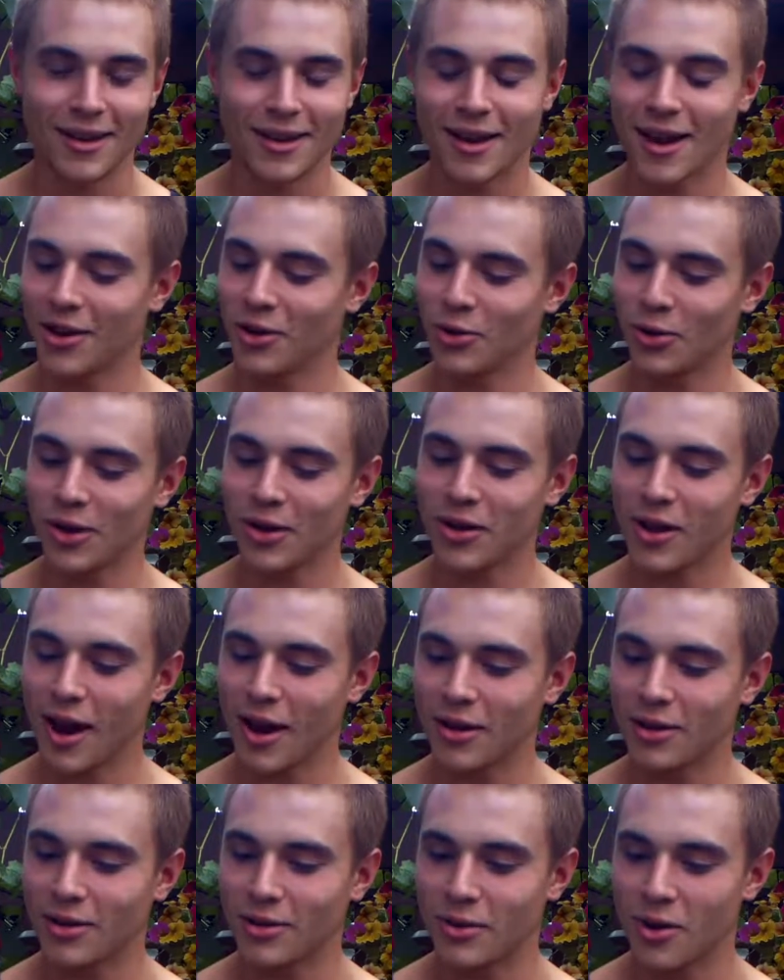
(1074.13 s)
and you'll look at
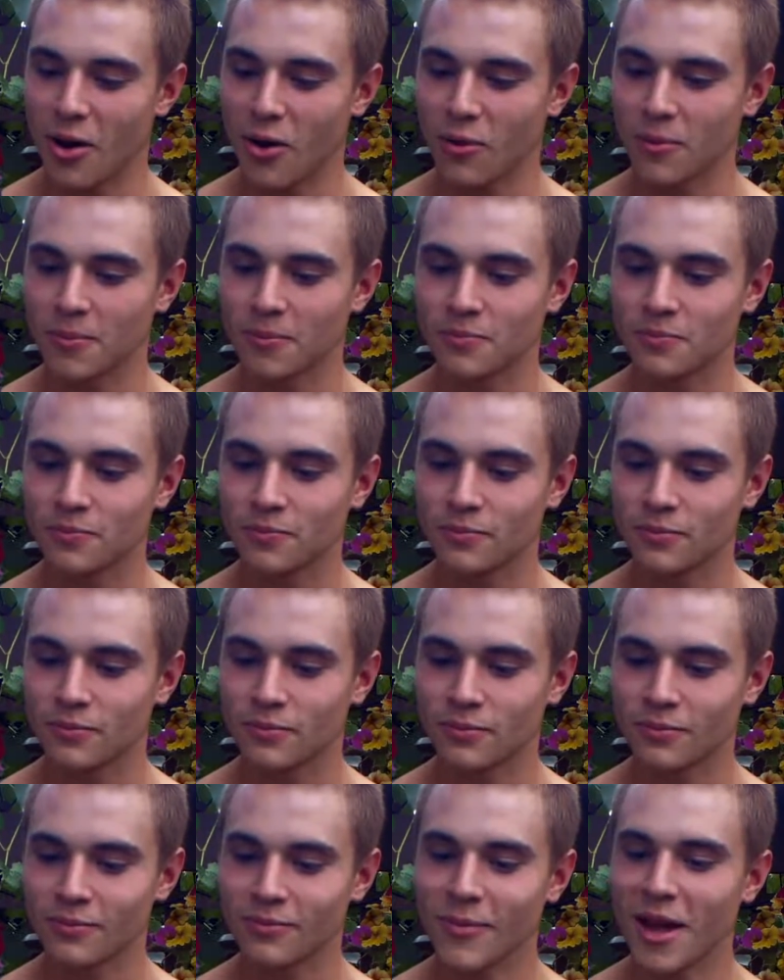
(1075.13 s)
it and you go,
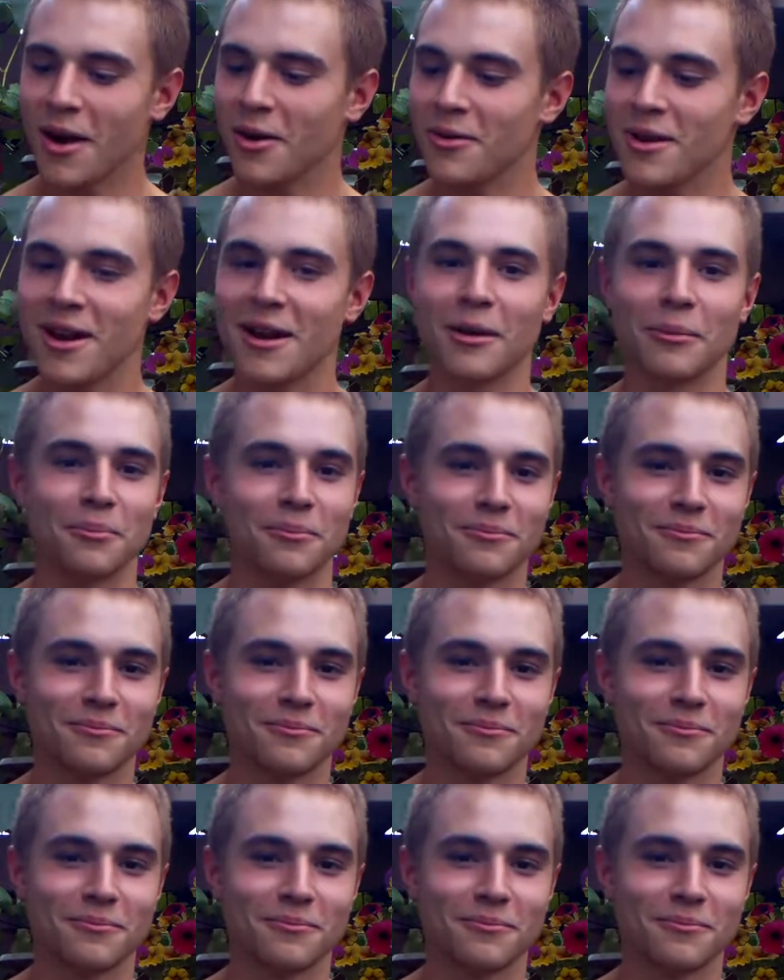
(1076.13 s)
I don't need it.